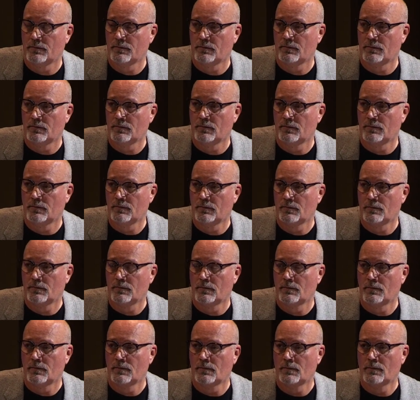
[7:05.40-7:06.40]

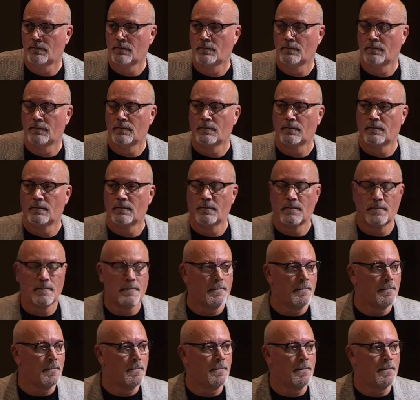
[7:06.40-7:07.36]
No one is speaking in this clip.